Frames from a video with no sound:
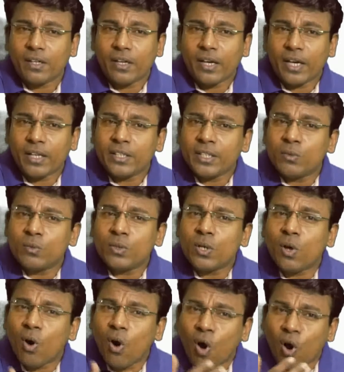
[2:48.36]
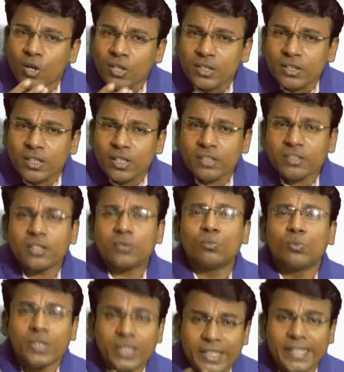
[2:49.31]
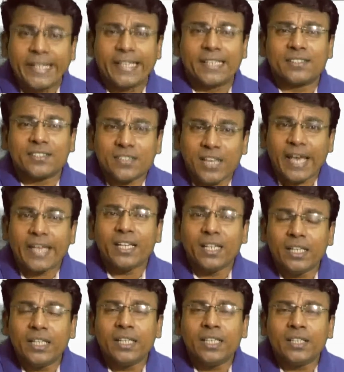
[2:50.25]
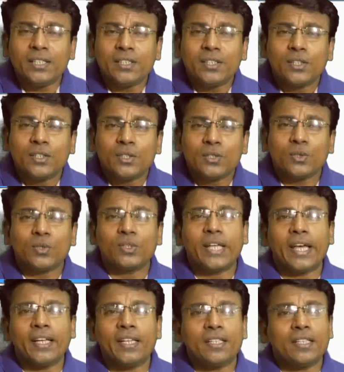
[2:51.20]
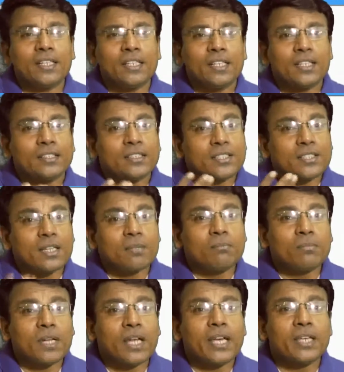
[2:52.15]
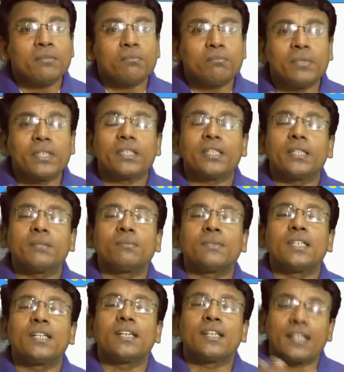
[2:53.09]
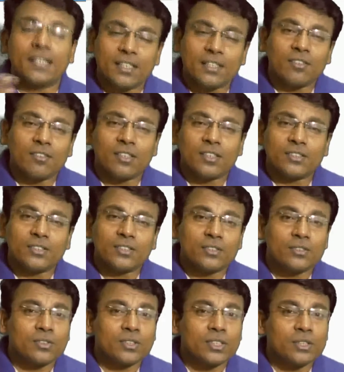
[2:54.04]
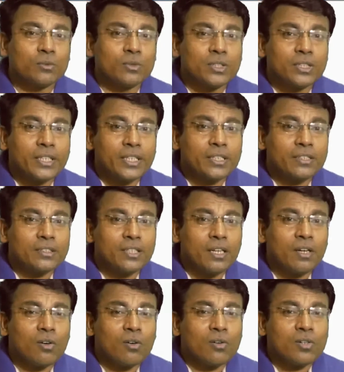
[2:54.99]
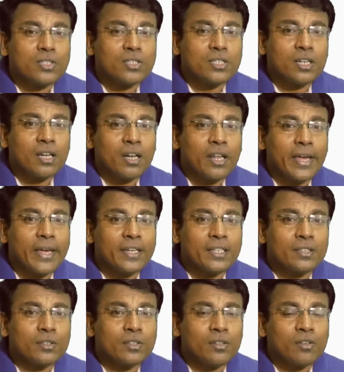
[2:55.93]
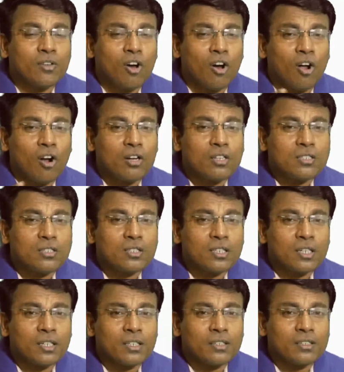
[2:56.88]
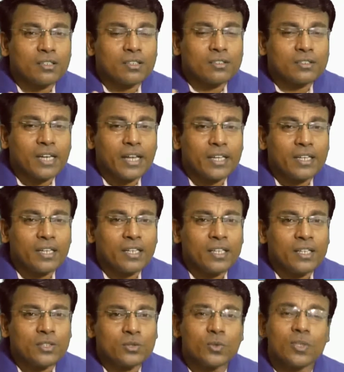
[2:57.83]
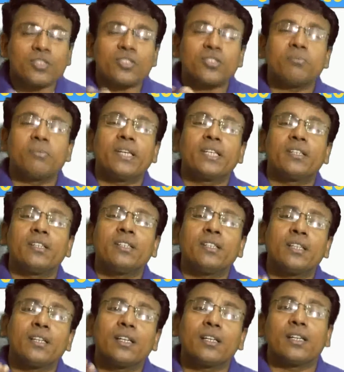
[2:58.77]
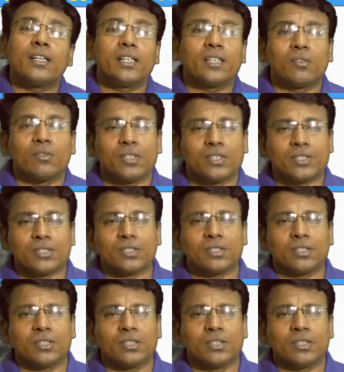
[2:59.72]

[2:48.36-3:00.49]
and he would alter the wording slightly so that the sublime became ridiculous. So, he would take the original and he'll alter slightly so as to make it ridiculous.